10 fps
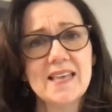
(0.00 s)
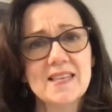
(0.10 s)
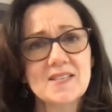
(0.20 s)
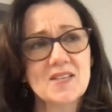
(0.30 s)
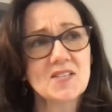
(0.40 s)

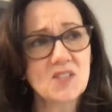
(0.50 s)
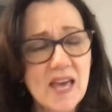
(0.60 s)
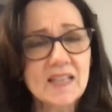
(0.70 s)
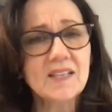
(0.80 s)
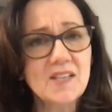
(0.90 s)
This is
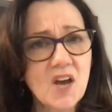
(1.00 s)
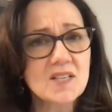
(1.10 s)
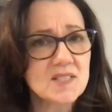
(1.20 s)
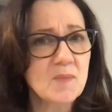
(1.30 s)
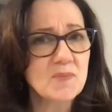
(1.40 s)
likely not
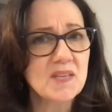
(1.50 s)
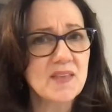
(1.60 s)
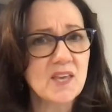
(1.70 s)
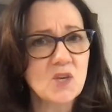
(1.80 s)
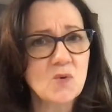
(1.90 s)
something
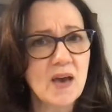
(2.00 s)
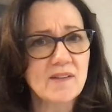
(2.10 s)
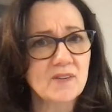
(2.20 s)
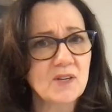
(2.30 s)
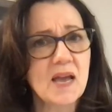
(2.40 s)
that you
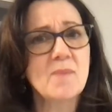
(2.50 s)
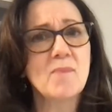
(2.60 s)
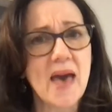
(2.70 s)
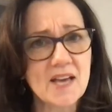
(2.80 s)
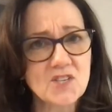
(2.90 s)
ever
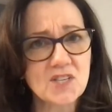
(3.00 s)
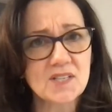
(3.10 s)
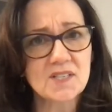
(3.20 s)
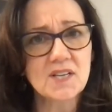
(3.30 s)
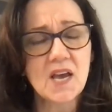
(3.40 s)

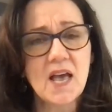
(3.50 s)
imagined